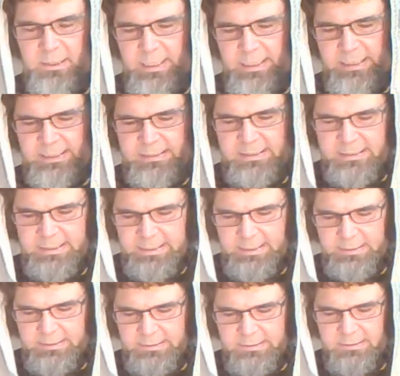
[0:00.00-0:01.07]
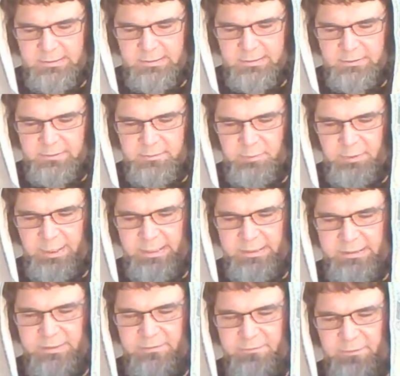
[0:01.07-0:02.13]
And it says,
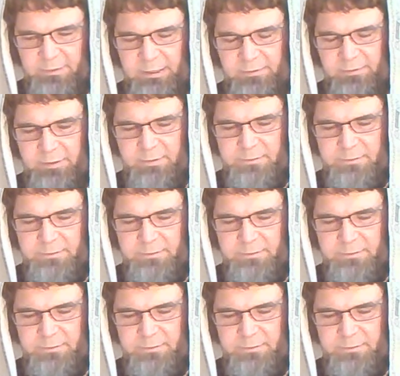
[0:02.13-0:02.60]
Praise the Father.